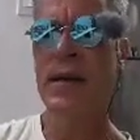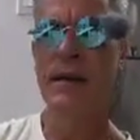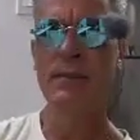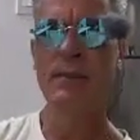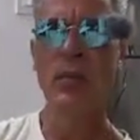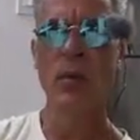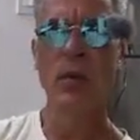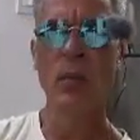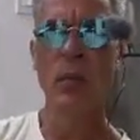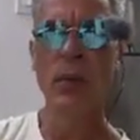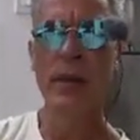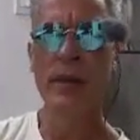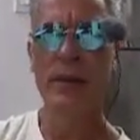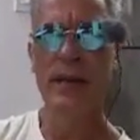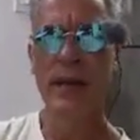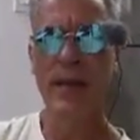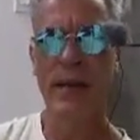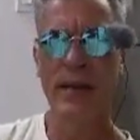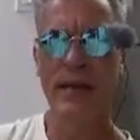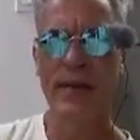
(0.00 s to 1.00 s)
more wind
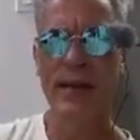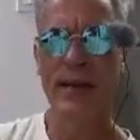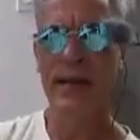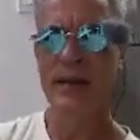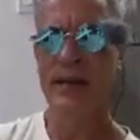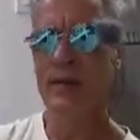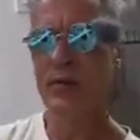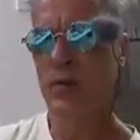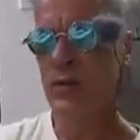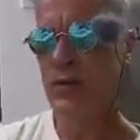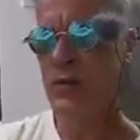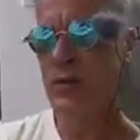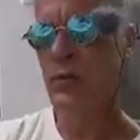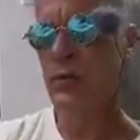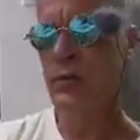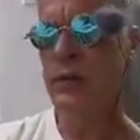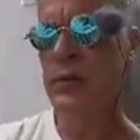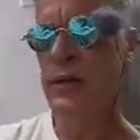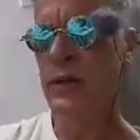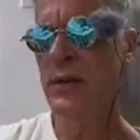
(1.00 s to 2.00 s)
than anything else. We'll
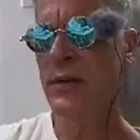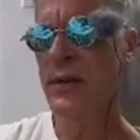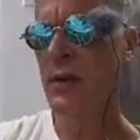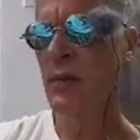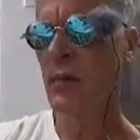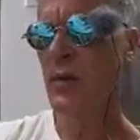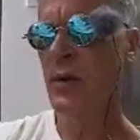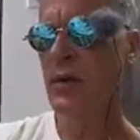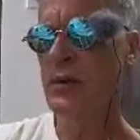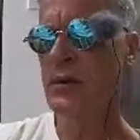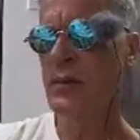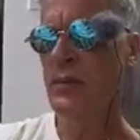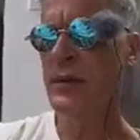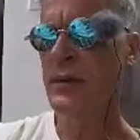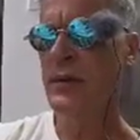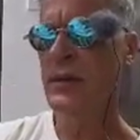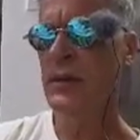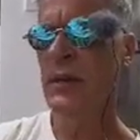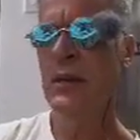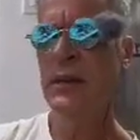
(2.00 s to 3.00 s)
see how that works.
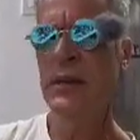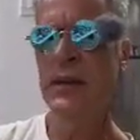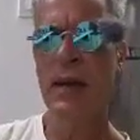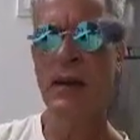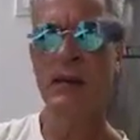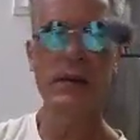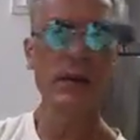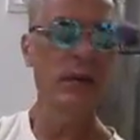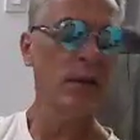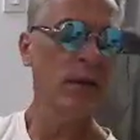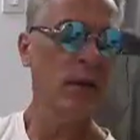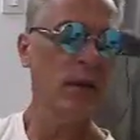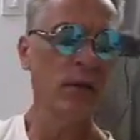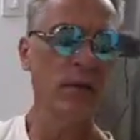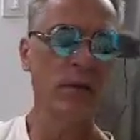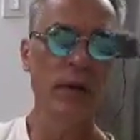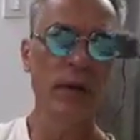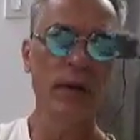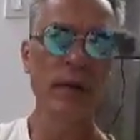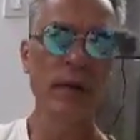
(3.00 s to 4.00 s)
But I want to start
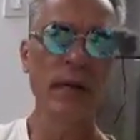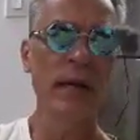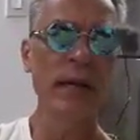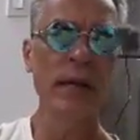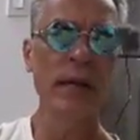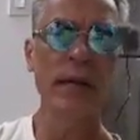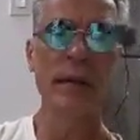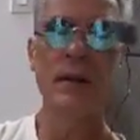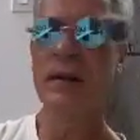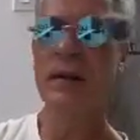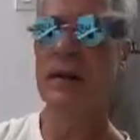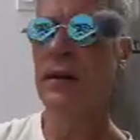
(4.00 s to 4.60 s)
grilling again.